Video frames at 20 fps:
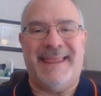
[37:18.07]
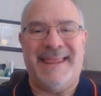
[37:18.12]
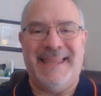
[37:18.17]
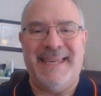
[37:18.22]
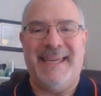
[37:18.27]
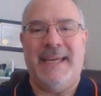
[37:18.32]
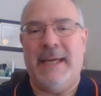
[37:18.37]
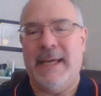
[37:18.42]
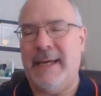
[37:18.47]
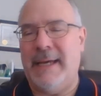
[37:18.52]

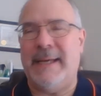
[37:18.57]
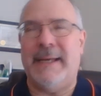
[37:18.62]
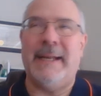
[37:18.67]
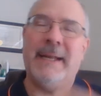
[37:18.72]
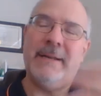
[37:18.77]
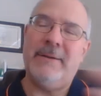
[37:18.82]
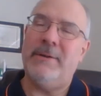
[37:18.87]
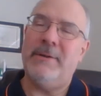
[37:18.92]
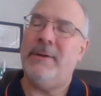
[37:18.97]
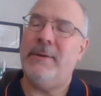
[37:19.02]

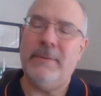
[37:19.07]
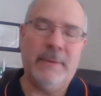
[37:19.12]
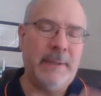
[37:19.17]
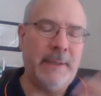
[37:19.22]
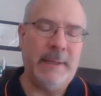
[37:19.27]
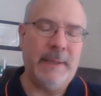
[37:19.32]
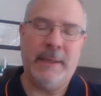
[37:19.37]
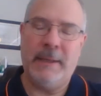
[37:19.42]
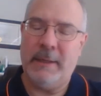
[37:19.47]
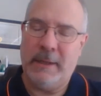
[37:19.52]
I don't know,
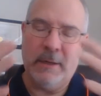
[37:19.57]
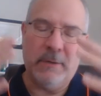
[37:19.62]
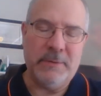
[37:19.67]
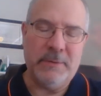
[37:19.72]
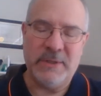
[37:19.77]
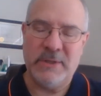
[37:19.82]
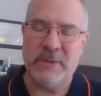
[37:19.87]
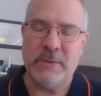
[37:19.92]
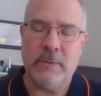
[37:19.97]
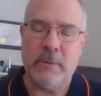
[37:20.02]
and
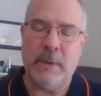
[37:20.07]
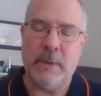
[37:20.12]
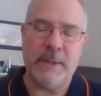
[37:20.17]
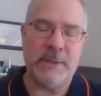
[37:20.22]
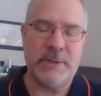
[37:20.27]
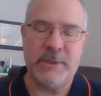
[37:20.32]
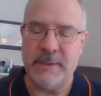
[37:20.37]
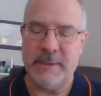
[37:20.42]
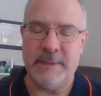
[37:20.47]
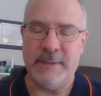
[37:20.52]
in 2
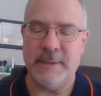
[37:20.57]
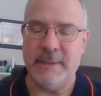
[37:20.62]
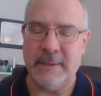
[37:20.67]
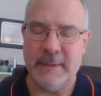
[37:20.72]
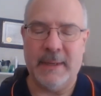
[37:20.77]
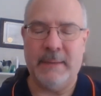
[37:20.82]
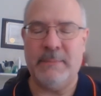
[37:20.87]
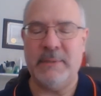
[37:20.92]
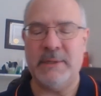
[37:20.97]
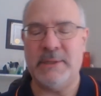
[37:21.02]
questions there,
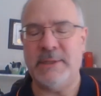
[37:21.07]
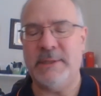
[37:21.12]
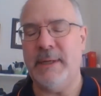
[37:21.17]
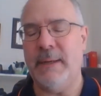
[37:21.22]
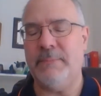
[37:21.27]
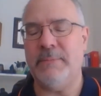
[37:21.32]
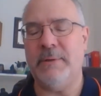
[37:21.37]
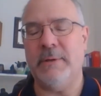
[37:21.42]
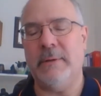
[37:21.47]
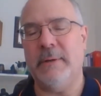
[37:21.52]
how much
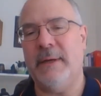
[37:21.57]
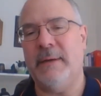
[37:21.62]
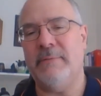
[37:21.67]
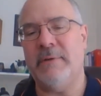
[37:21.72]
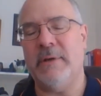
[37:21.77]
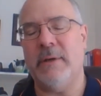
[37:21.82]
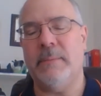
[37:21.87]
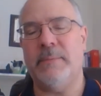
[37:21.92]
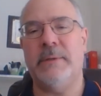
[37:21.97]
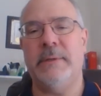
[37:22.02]
depth they're going to have
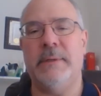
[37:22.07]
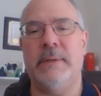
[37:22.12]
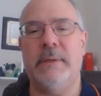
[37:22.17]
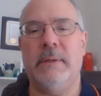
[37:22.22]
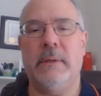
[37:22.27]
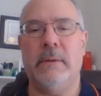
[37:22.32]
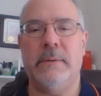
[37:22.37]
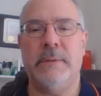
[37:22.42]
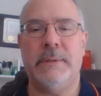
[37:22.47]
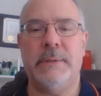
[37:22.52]
an opportunity
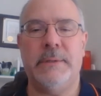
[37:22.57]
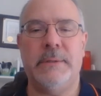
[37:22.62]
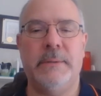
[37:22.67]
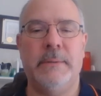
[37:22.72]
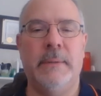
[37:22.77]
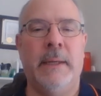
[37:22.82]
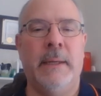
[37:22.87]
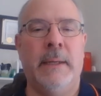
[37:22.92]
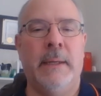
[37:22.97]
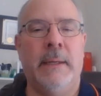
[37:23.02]
to go into.
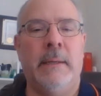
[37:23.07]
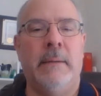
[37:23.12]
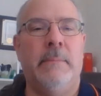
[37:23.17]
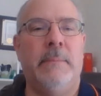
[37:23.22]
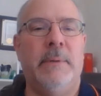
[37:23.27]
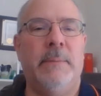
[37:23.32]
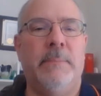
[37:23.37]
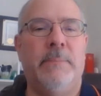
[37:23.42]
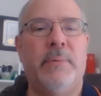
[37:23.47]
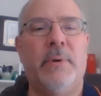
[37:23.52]

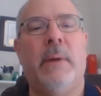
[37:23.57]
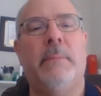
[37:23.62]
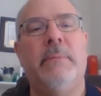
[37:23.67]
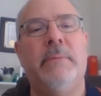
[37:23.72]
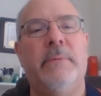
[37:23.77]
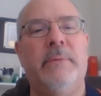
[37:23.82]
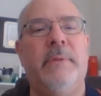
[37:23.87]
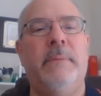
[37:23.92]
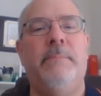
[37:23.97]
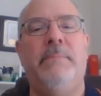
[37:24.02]
But
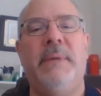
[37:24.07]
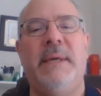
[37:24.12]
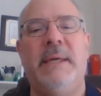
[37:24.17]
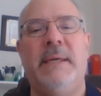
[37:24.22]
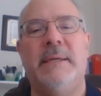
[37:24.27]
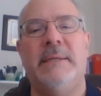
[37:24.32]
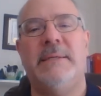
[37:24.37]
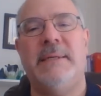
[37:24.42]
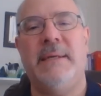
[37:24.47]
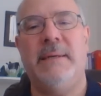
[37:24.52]
probably the
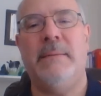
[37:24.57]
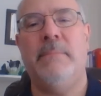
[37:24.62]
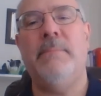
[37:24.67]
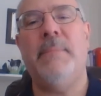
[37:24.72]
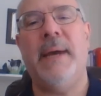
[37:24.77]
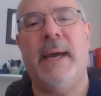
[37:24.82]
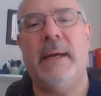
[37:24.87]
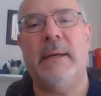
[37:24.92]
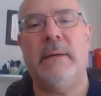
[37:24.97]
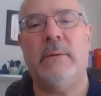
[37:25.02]
biggest
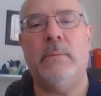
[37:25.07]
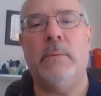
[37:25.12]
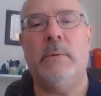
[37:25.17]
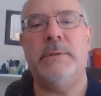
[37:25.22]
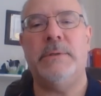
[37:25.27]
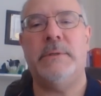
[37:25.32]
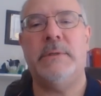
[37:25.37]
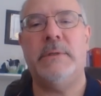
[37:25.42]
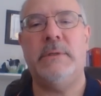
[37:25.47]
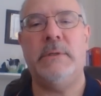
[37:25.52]
impact
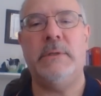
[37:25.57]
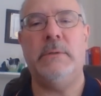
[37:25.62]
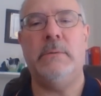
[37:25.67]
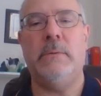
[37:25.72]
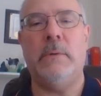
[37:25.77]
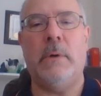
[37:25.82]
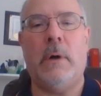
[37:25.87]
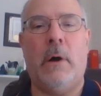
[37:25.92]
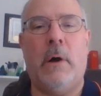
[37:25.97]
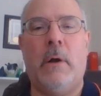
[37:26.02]
was
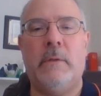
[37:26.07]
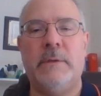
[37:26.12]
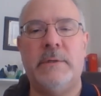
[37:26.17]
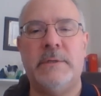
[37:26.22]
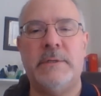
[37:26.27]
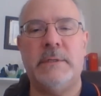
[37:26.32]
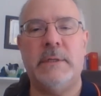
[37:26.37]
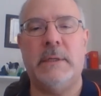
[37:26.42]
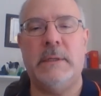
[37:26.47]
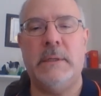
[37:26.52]
to all of a
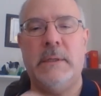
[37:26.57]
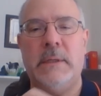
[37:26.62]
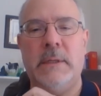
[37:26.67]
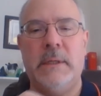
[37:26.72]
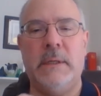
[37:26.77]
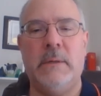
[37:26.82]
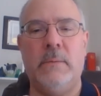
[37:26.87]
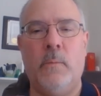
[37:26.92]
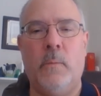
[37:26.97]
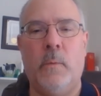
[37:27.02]
sudden,
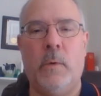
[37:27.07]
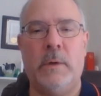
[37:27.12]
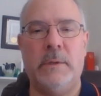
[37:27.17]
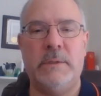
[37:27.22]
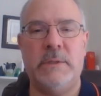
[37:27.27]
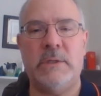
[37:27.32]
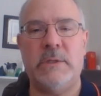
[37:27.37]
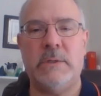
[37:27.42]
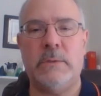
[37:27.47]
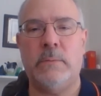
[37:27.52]
in
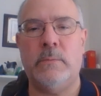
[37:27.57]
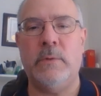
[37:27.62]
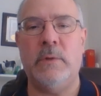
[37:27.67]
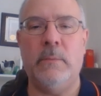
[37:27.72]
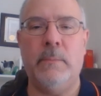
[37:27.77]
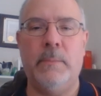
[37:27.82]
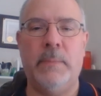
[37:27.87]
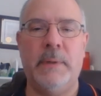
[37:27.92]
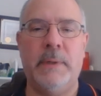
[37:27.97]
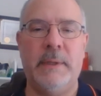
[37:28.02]
one
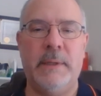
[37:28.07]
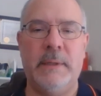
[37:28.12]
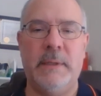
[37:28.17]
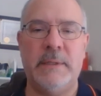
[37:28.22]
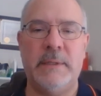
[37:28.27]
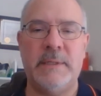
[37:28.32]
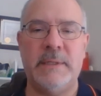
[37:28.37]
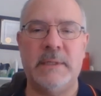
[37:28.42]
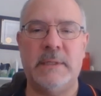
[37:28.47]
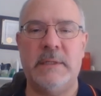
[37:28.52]
swoop, in the
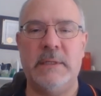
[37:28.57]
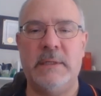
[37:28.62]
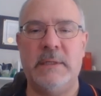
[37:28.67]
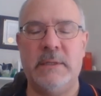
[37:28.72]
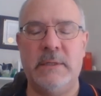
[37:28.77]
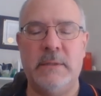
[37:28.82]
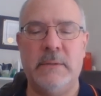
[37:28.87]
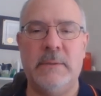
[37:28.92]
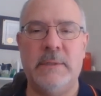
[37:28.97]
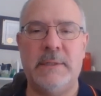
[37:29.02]

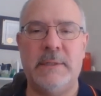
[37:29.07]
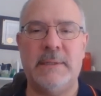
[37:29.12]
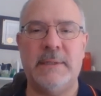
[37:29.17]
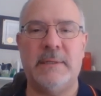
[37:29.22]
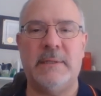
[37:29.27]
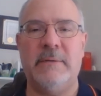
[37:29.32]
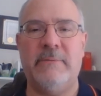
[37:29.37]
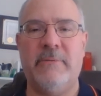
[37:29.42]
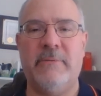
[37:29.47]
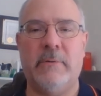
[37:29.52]
62 and
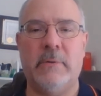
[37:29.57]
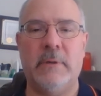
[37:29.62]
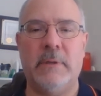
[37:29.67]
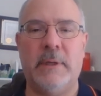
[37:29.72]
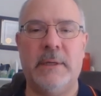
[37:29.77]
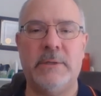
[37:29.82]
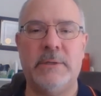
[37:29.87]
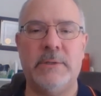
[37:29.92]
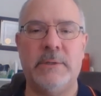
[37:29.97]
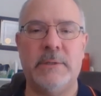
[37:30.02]
64
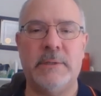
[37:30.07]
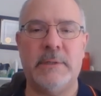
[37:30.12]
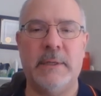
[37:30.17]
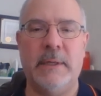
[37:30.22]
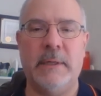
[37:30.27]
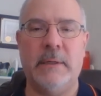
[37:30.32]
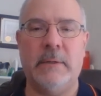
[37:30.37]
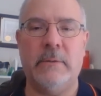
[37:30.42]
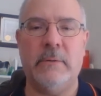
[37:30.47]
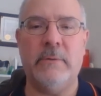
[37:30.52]
election
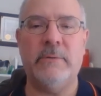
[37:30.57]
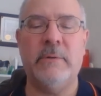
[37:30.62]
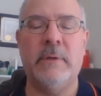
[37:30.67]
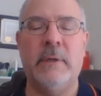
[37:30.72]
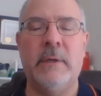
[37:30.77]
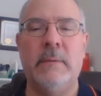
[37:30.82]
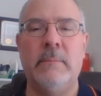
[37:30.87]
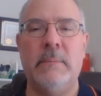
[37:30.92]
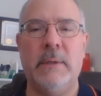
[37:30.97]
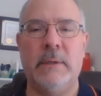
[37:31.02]
cycles,
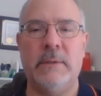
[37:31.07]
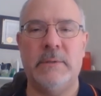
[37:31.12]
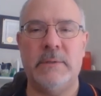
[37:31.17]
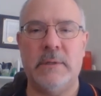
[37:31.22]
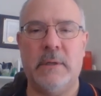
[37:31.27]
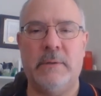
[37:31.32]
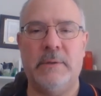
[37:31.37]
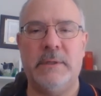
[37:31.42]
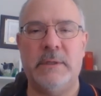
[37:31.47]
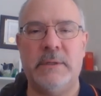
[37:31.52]
because
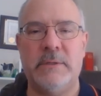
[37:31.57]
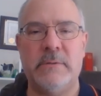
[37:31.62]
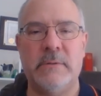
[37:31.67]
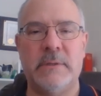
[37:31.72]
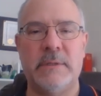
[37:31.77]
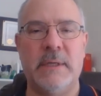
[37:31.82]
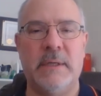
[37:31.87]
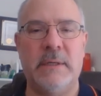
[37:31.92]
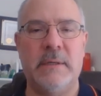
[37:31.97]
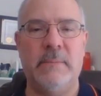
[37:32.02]
all the
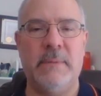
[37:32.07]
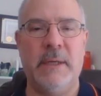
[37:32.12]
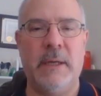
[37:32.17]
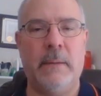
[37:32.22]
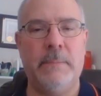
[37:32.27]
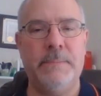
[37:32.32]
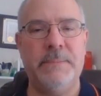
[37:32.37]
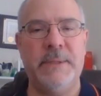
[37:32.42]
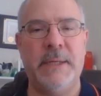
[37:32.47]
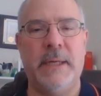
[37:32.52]
districts had to be
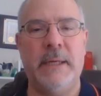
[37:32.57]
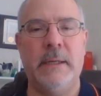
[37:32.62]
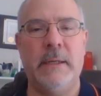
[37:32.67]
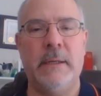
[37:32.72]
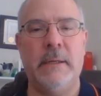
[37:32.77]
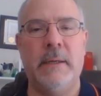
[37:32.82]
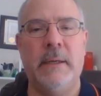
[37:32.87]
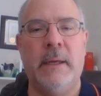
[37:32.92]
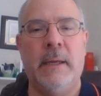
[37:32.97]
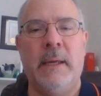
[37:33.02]
updated,